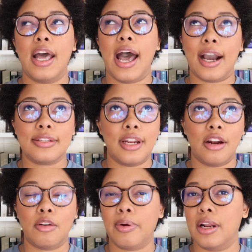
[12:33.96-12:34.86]

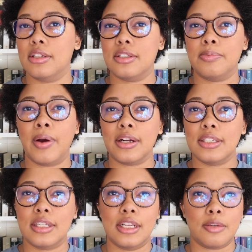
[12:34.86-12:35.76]
accidental
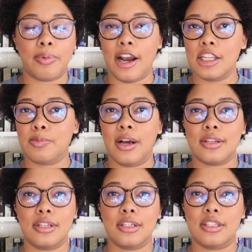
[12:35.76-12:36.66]
pregnancy, surprise
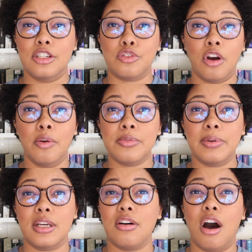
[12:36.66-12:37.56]
pregnancy tropes
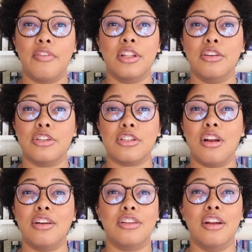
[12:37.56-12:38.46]
because often they're just
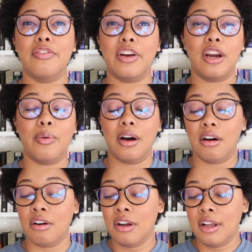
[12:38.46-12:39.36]
not done very
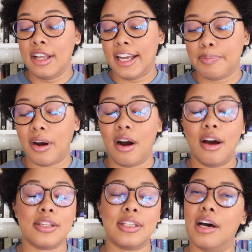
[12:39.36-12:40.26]
well. But
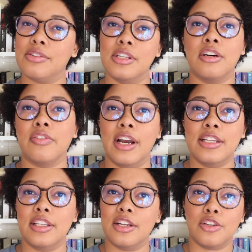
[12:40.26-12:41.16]
honestly, Elsie Silver
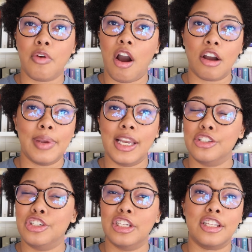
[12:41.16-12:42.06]
has yet to wrong
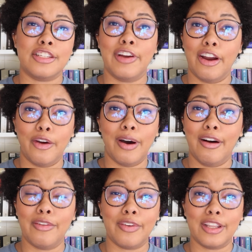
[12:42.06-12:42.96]
me. She did this very
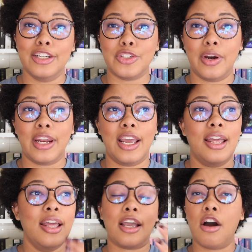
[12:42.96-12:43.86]
well. I really enjoyed
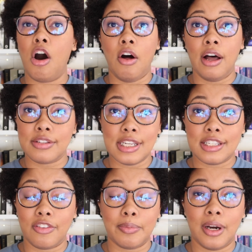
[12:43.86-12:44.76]
it. Like all Elsie
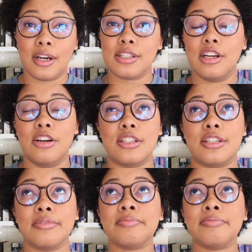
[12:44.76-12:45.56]
Silver books, there's